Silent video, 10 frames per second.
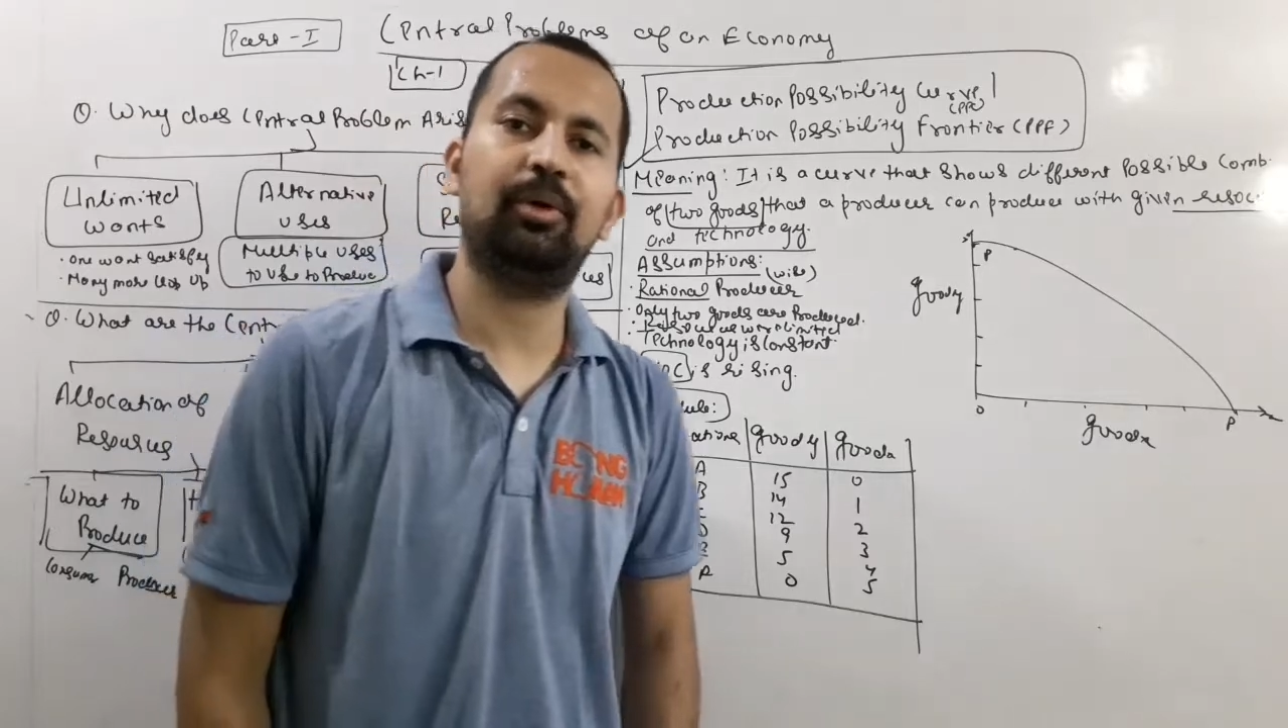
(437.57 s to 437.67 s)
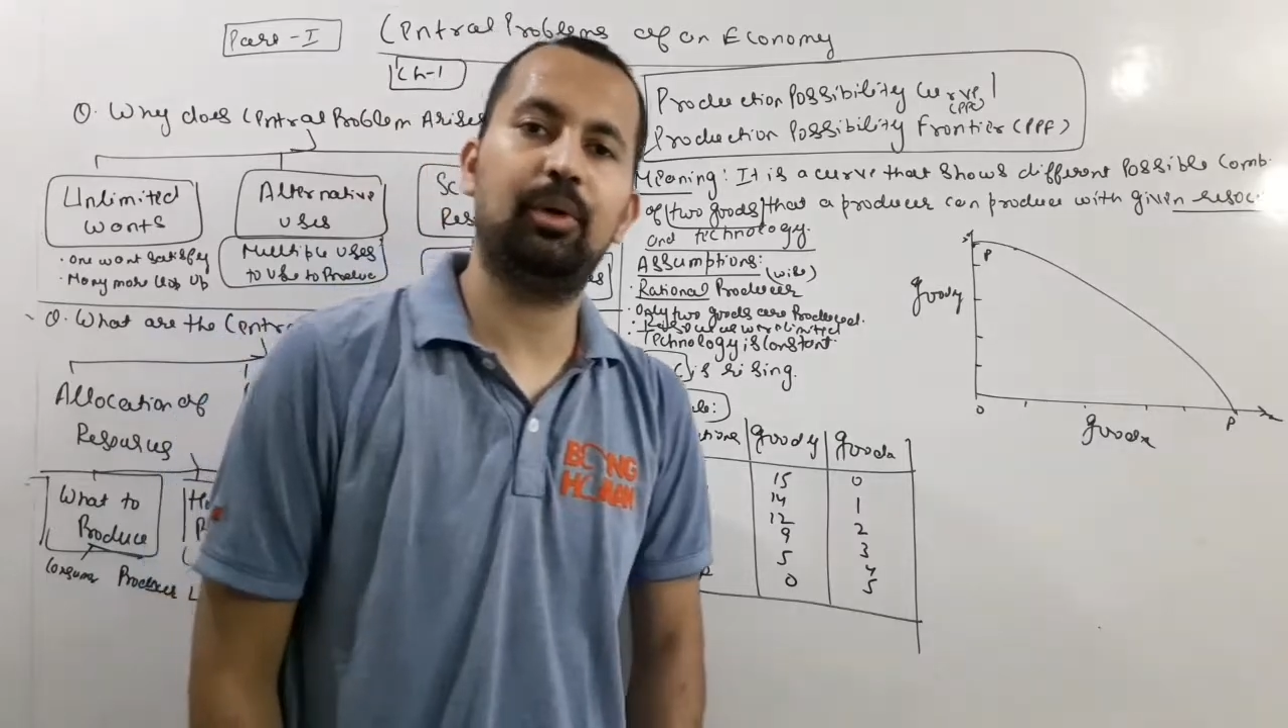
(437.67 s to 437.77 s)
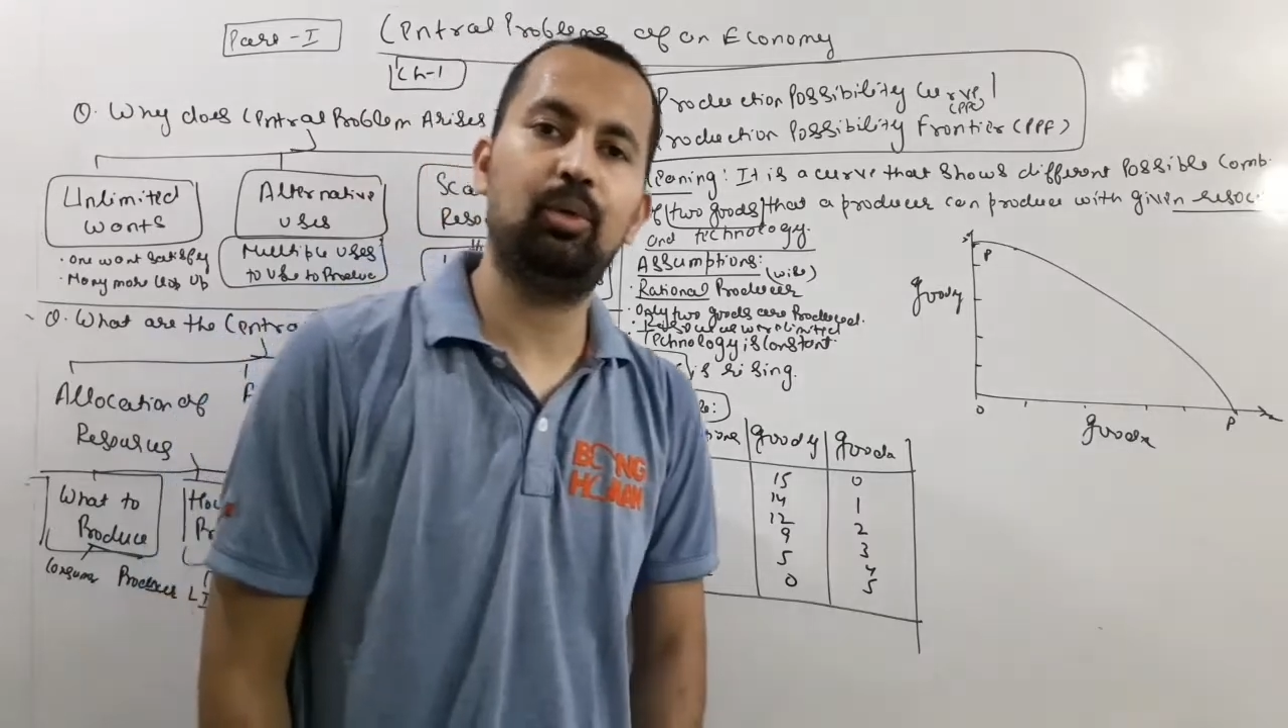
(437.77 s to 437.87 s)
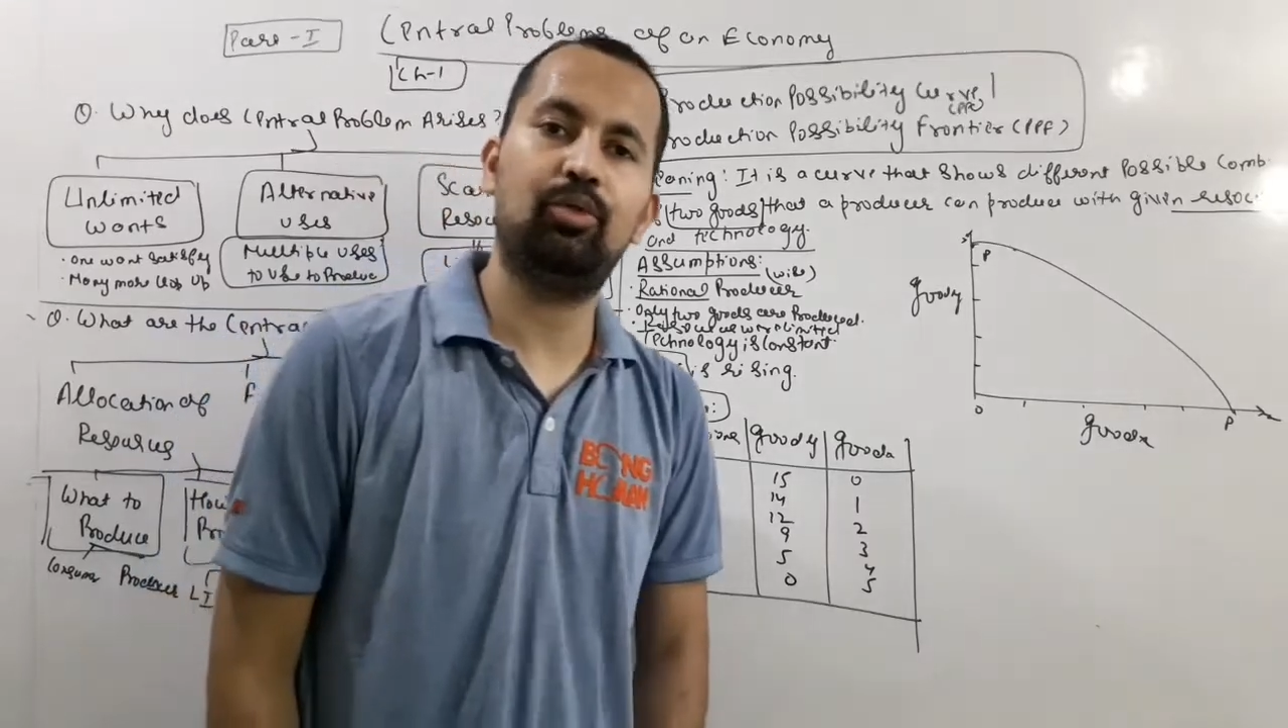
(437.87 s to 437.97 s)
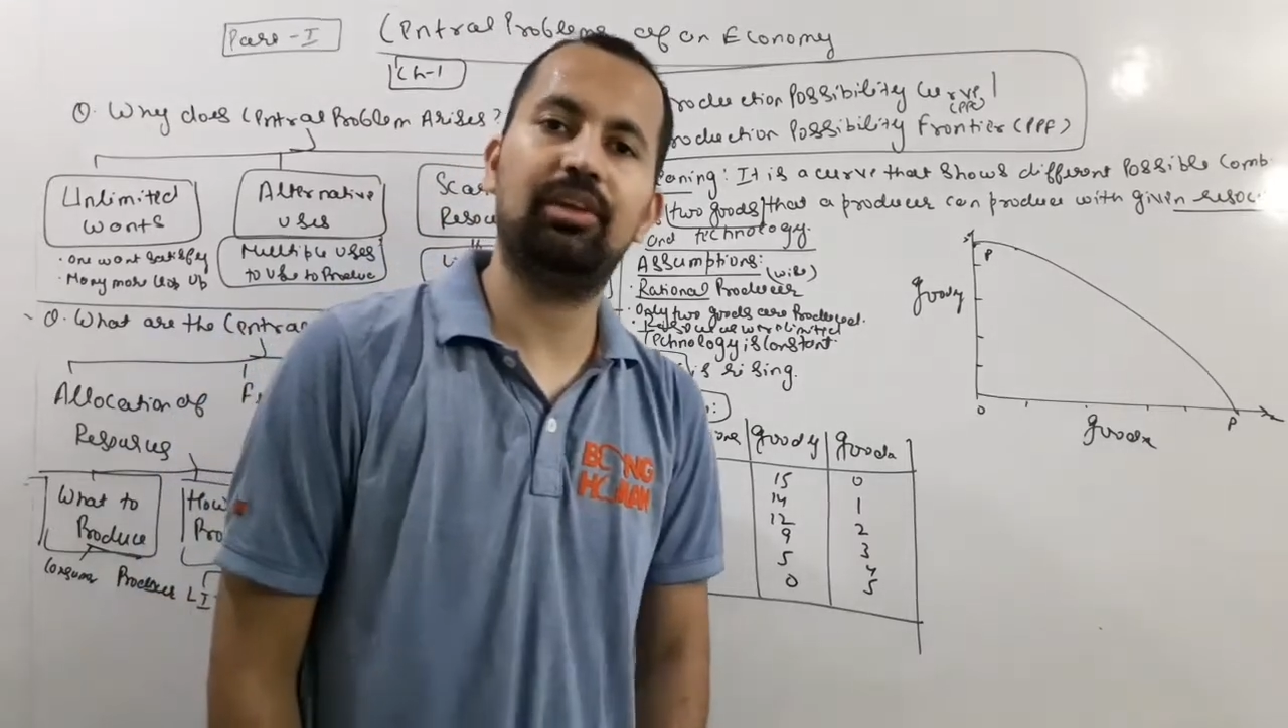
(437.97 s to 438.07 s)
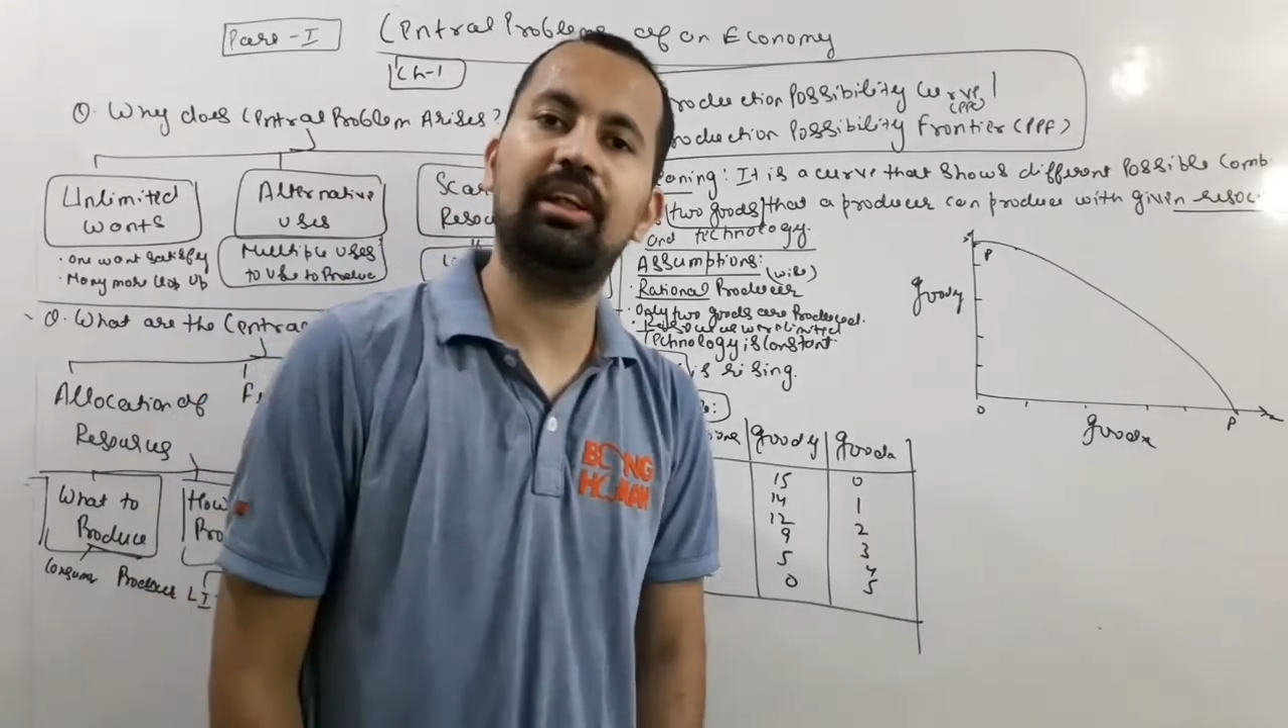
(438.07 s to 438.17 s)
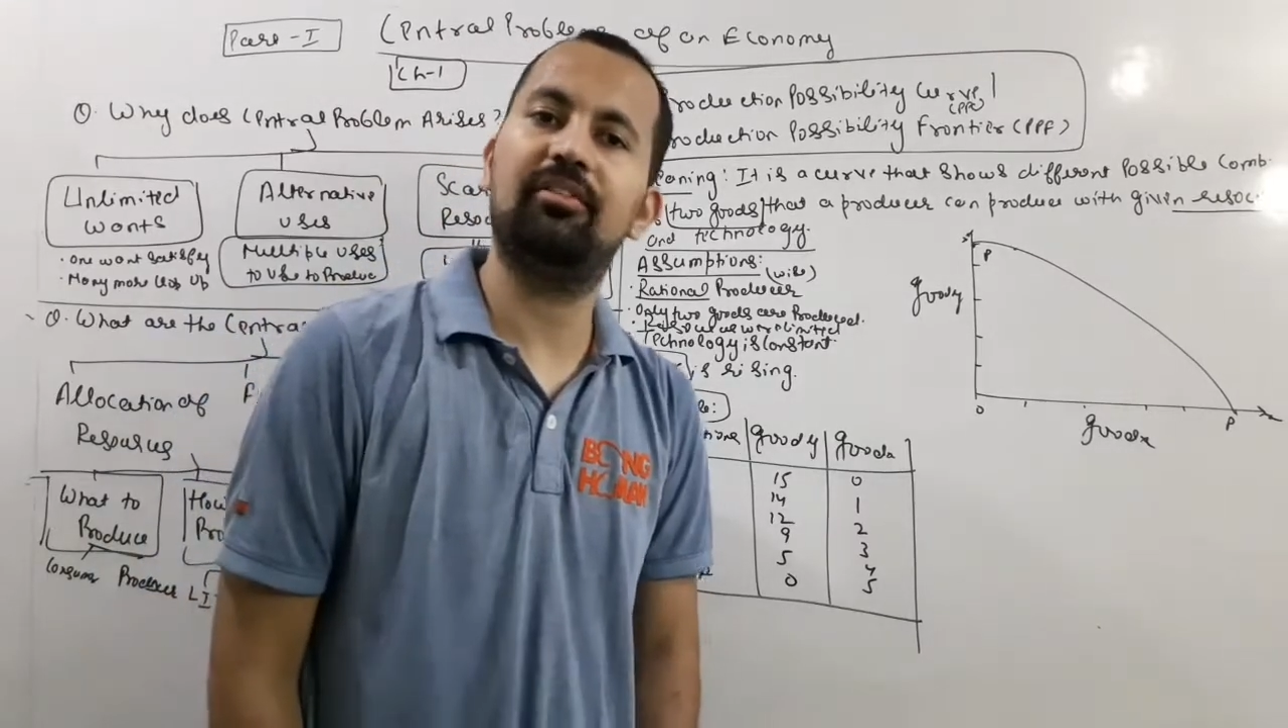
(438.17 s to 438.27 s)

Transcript: produce with